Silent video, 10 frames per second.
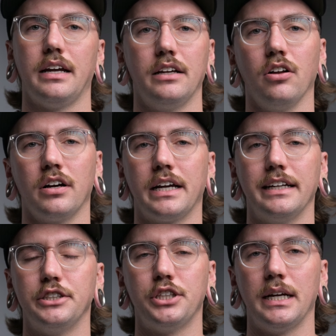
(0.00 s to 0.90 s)

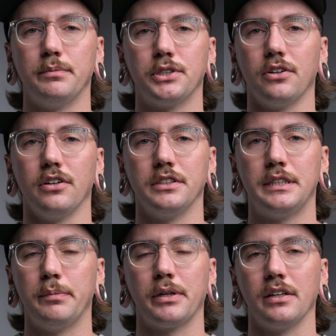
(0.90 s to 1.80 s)
Elongated shapes are
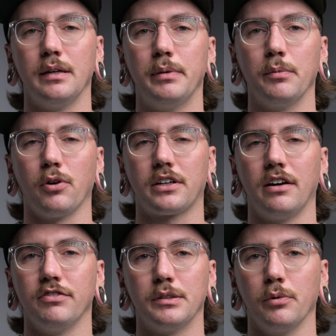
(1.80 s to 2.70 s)
typically a bit more
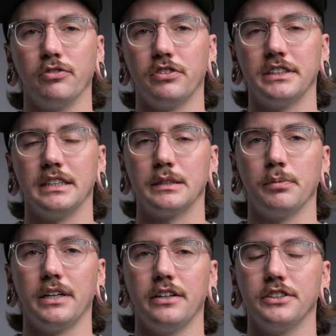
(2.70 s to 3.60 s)
comfortable for tennis
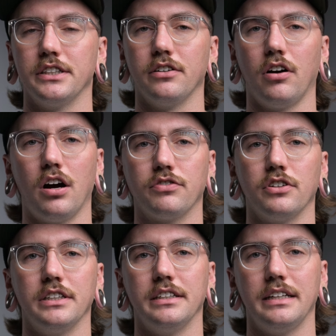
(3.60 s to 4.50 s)
players and
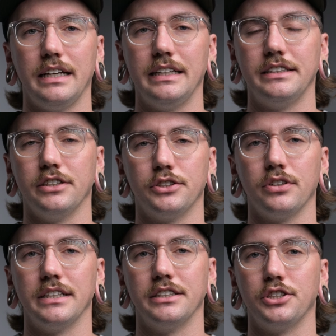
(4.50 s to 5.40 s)
offer an easier
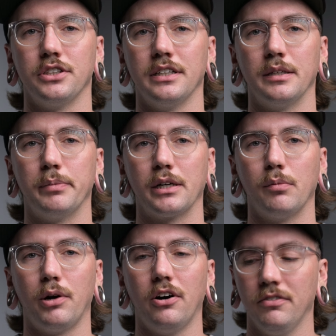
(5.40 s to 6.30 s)
transition into
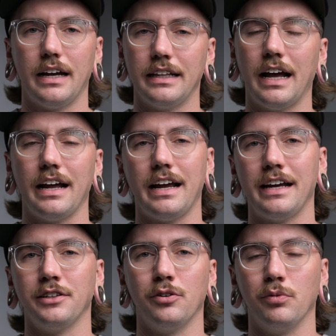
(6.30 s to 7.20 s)
pickleball. And that
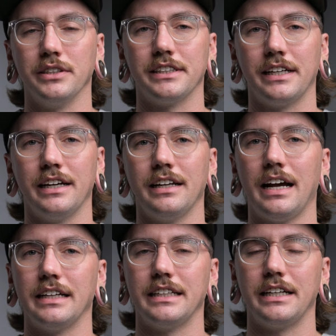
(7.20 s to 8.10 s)
handle, once again,
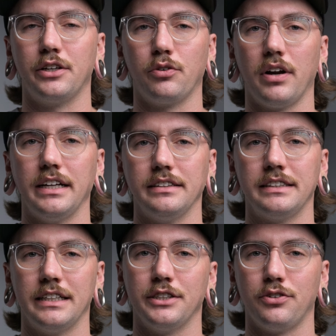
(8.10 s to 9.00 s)
has a great
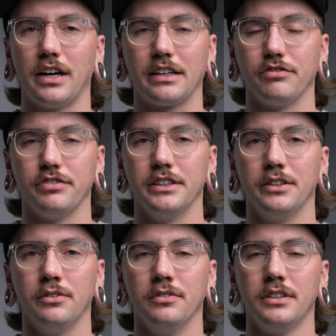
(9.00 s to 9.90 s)
tennis racket
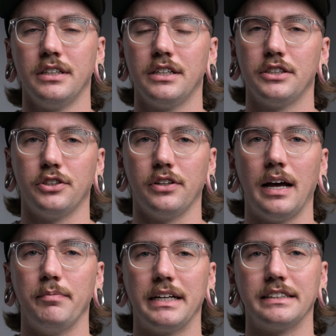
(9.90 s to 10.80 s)
feel, so
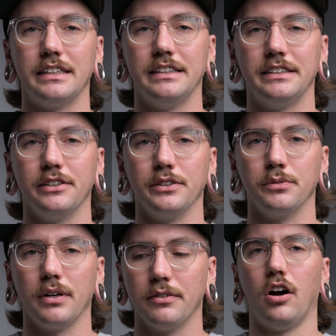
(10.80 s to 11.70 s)
that makes it easier as
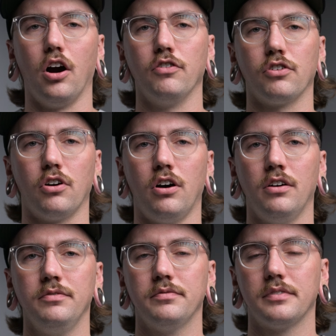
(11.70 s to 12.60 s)
well.
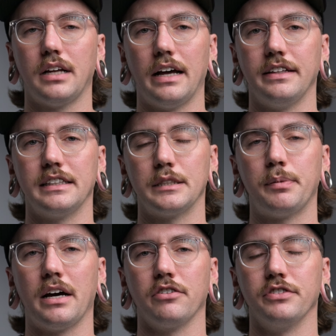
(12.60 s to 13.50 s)
Overall, I think this
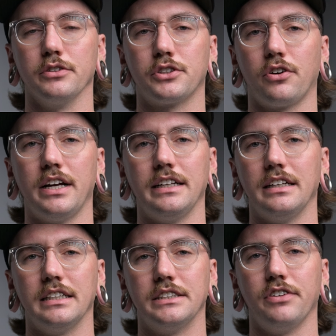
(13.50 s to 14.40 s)
paddle feels great
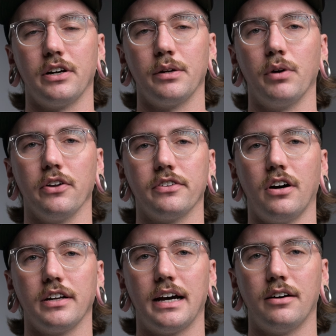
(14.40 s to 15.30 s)
and is very well
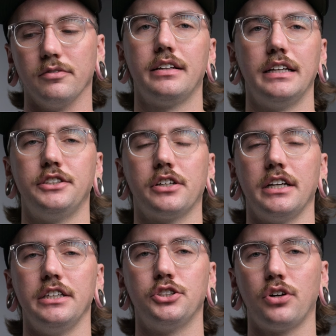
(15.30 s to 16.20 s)
thought out. They took
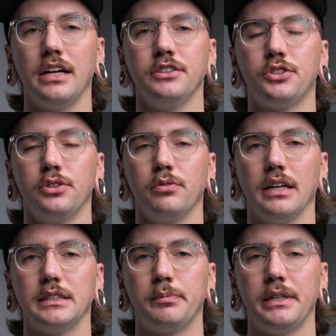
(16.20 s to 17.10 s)
a tried and true
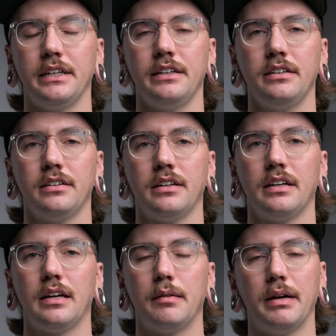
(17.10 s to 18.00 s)
recipe,
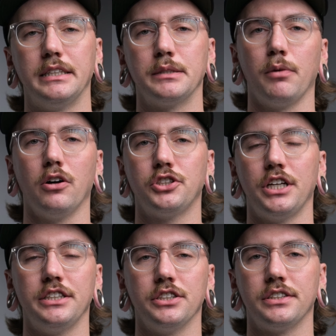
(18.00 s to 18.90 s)
made small
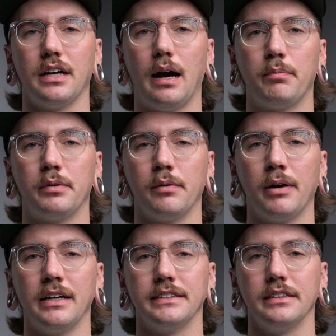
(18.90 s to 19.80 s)
changes to
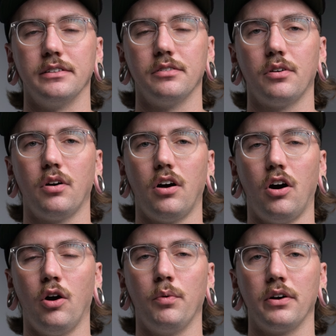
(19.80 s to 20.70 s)
optimize it,
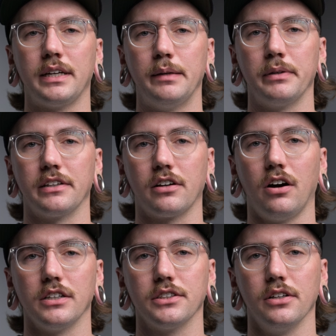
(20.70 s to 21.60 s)
all while keeping the
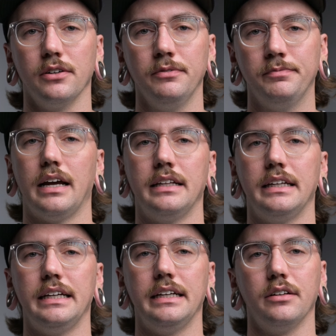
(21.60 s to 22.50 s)
cost low. And
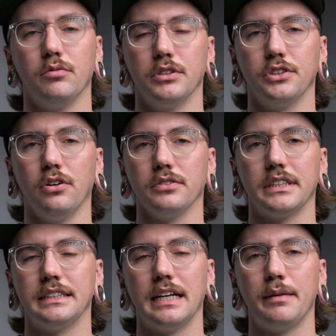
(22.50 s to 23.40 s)
the result
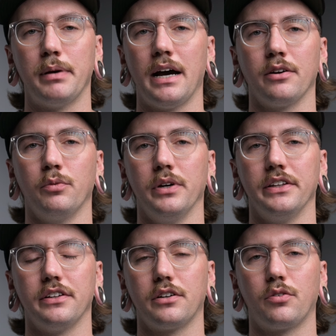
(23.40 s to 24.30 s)
is a paddle
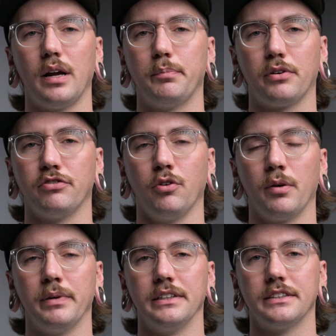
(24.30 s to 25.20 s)
with great
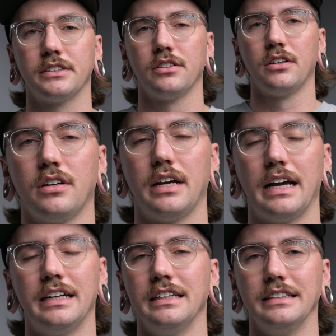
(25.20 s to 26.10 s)
performance
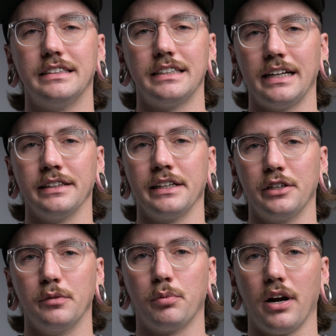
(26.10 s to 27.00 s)
at an insanely
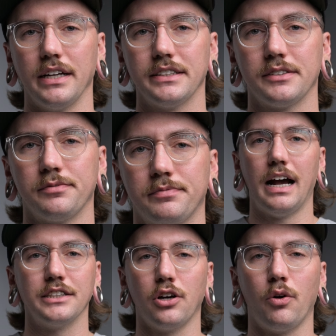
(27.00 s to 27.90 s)
good price.
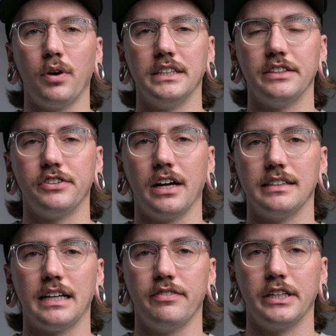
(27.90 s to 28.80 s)
As always, if you
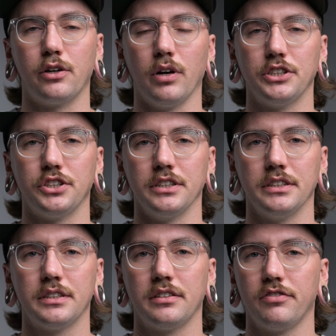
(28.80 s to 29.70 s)
guys have any
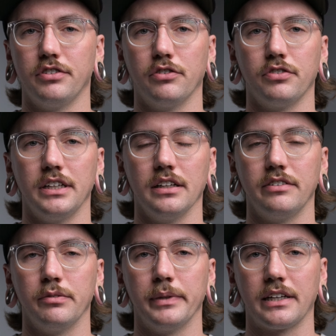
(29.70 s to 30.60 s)
questions, feel free to
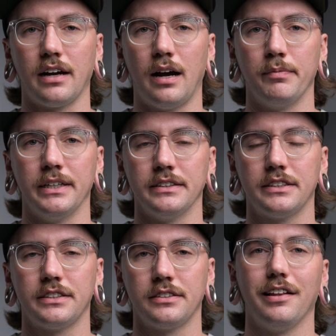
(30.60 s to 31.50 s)
leave them in the
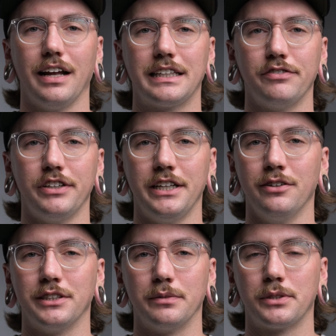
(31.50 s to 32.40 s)
comments. Like the video
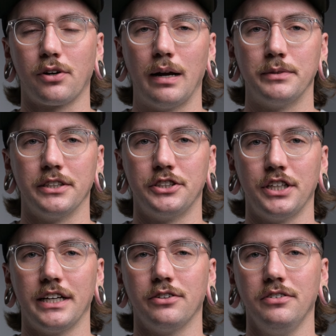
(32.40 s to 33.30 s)
and subscribe to the
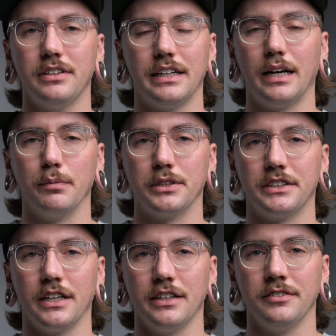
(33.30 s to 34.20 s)
channel, it helps a
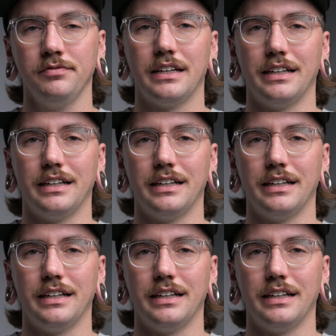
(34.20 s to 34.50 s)
ton.